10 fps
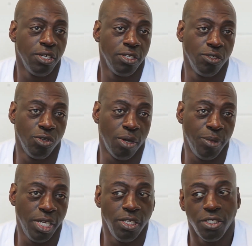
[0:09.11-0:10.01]
You know what I
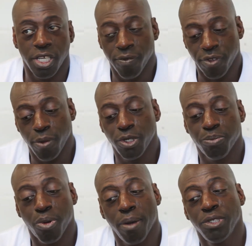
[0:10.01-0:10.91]
mean? If they would have
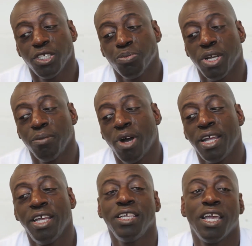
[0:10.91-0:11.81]
probably explained my
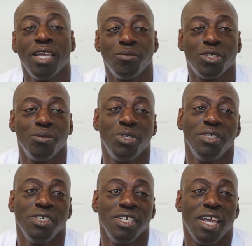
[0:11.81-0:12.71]
end game to me
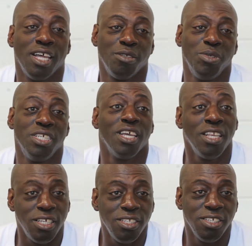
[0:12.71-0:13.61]
at the
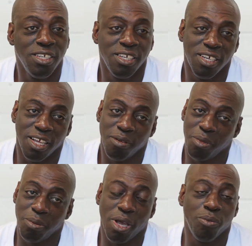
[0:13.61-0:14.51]
beginning,
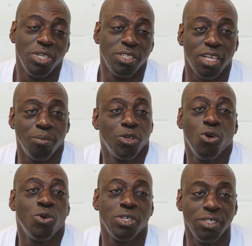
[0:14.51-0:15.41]
maybe I wouldn't have kept
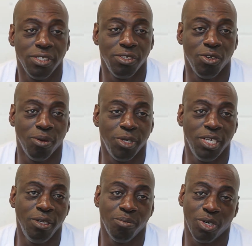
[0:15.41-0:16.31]
going. You know what I
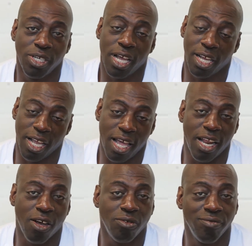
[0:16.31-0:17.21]
mean? But I got
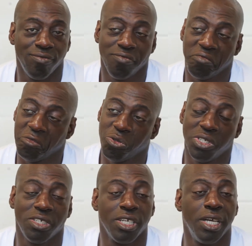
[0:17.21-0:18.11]
out doing
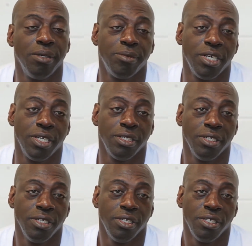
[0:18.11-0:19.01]
the same thing,
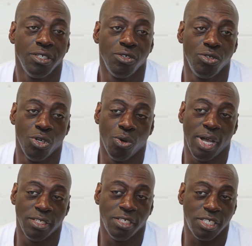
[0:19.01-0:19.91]
you know,
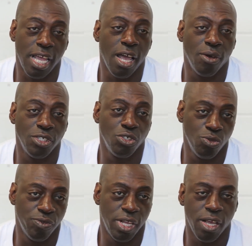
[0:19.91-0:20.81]
as a child, as a
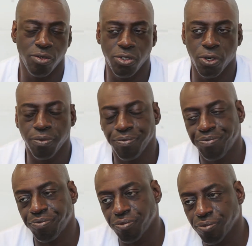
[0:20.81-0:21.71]
juvenile, you
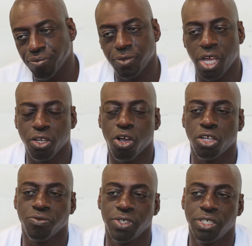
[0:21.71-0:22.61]
know, got
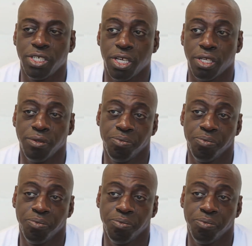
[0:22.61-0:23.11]
incarcerated again.